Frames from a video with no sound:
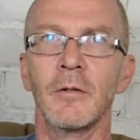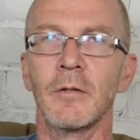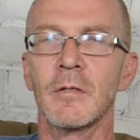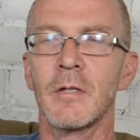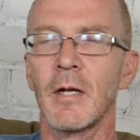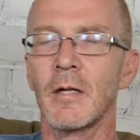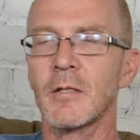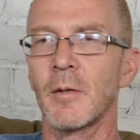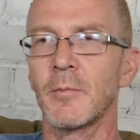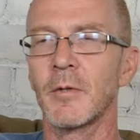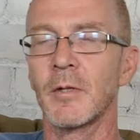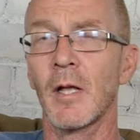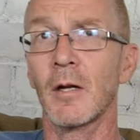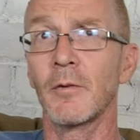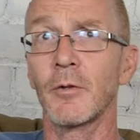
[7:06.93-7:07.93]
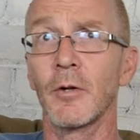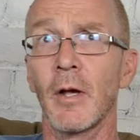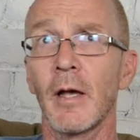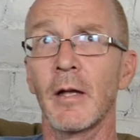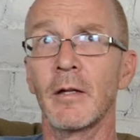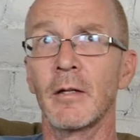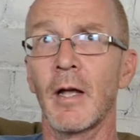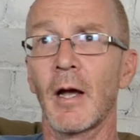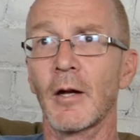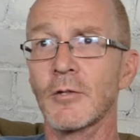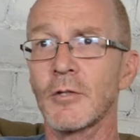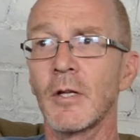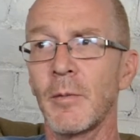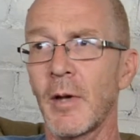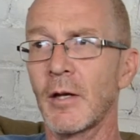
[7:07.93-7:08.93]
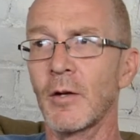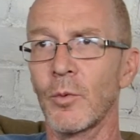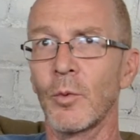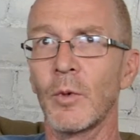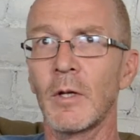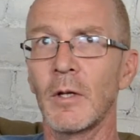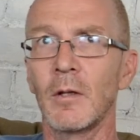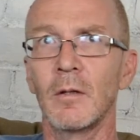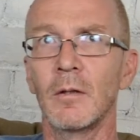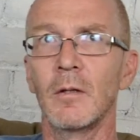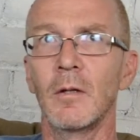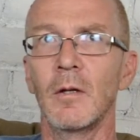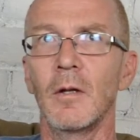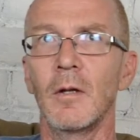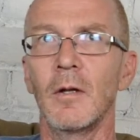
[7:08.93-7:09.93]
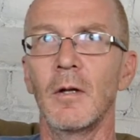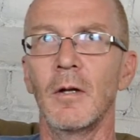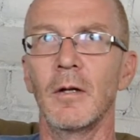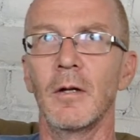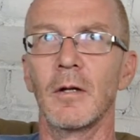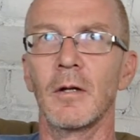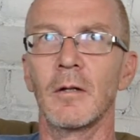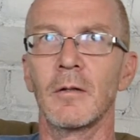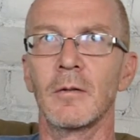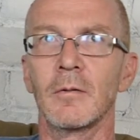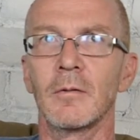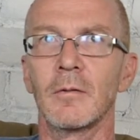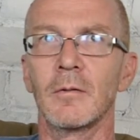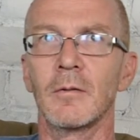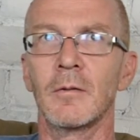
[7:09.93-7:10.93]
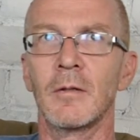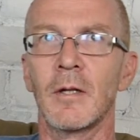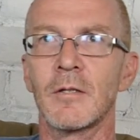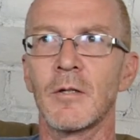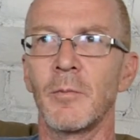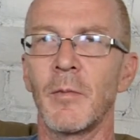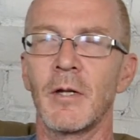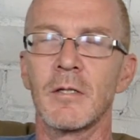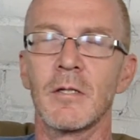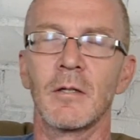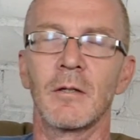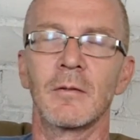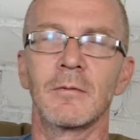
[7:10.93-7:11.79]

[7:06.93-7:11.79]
you can take something out of your head and actually make it real. That's amazing.